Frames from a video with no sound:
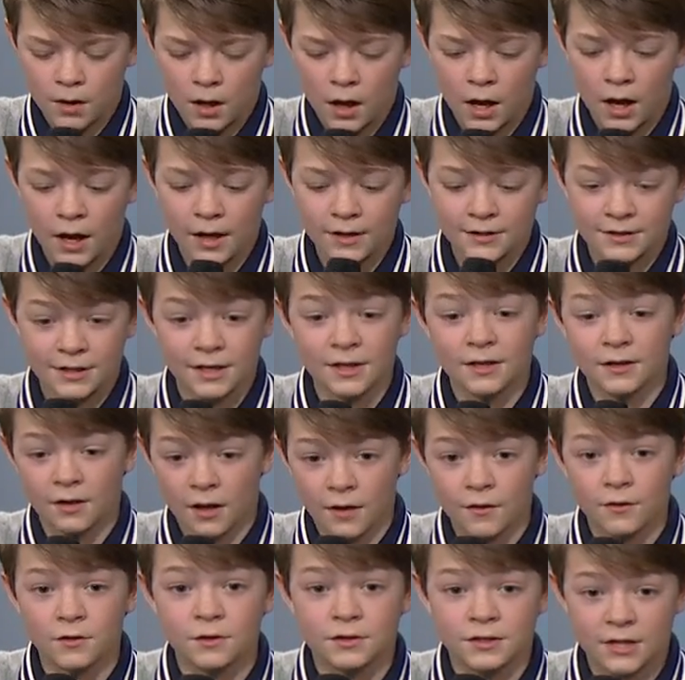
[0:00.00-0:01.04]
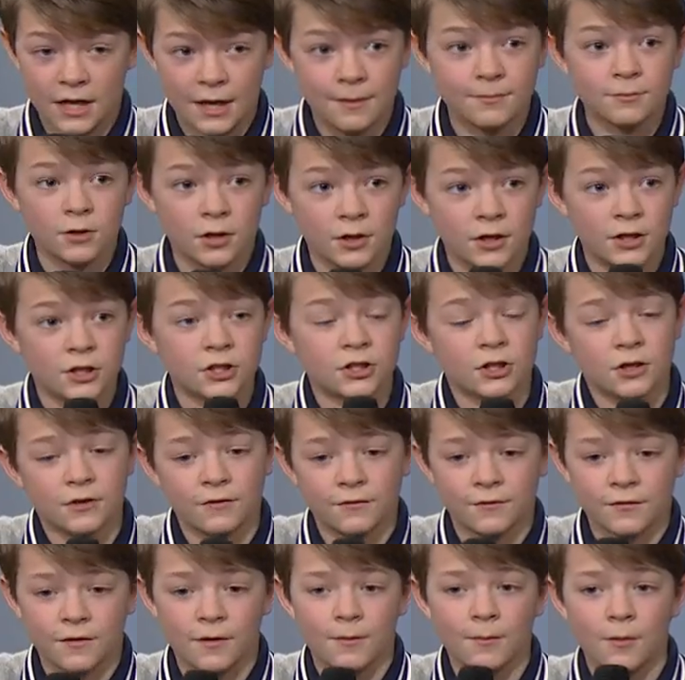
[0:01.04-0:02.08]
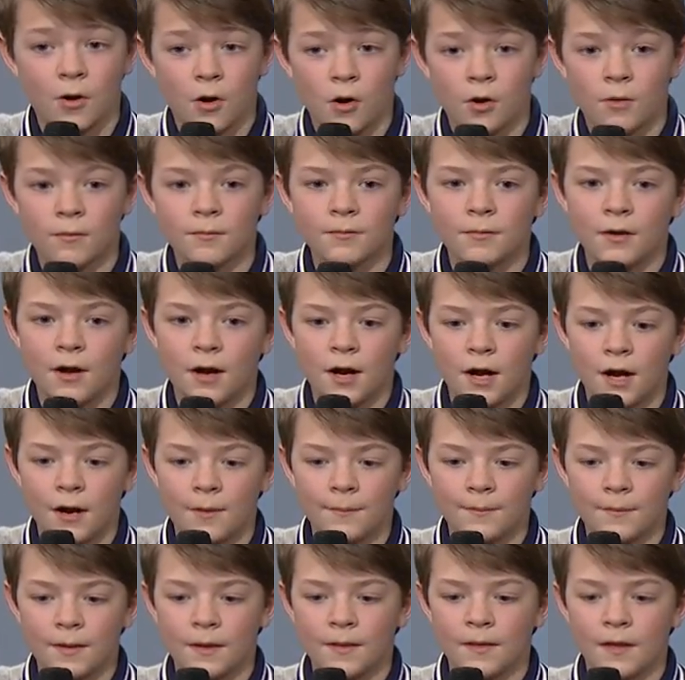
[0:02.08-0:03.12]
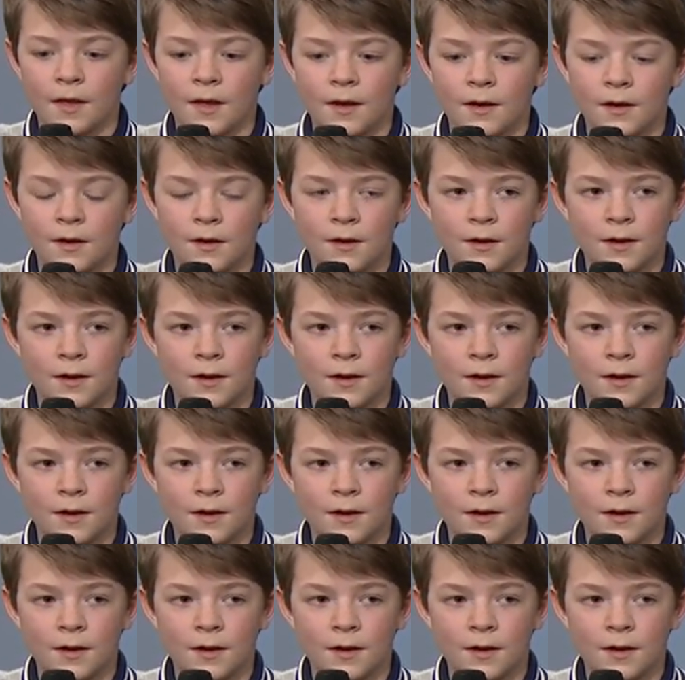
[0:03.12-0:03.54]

I did another taped audition from home. Um, and Seems then, like this